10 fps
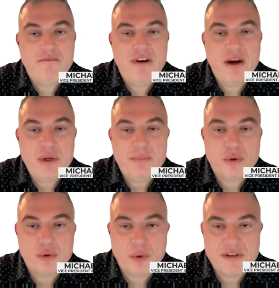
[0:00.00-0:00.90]
very
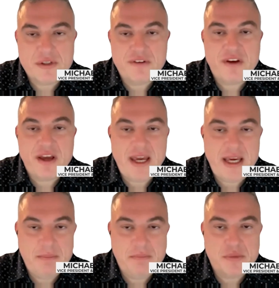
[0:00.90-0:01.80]
progressive
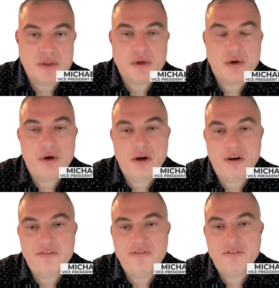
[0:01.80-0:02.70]
aims of